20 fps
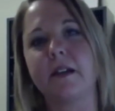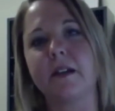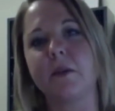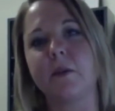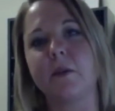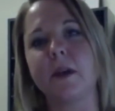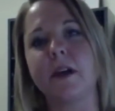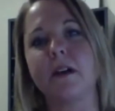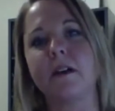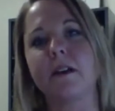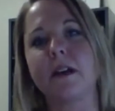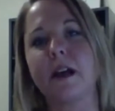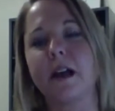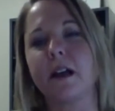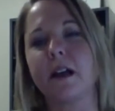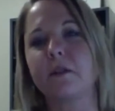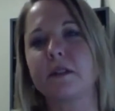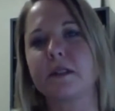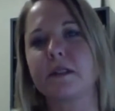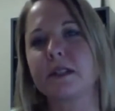Well, I
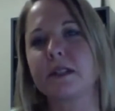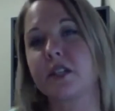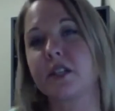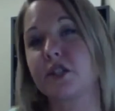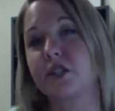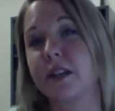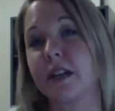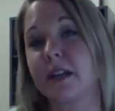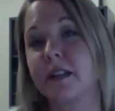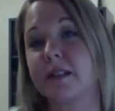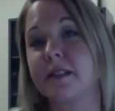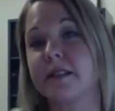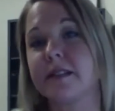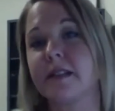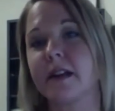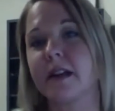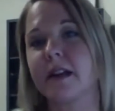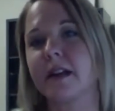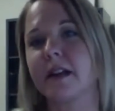would suggest